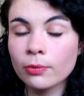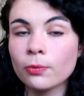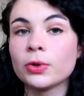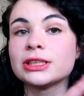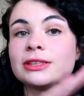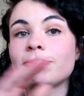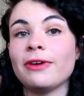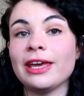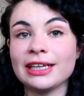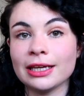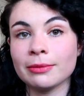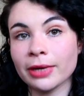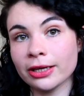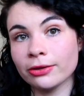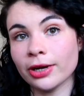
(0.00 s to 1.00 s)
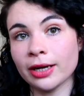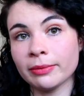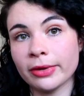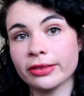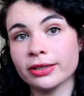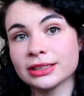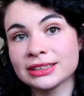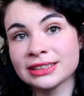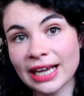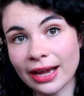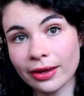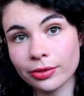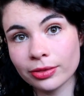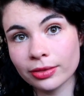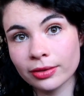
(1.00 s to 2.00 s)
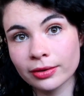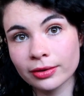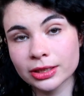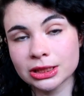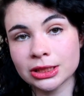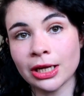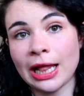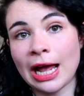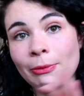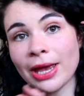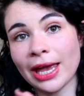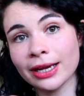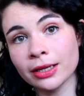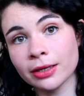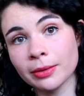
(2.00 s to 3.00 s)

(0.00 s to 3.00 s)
was faking my grandmother's death so that way I could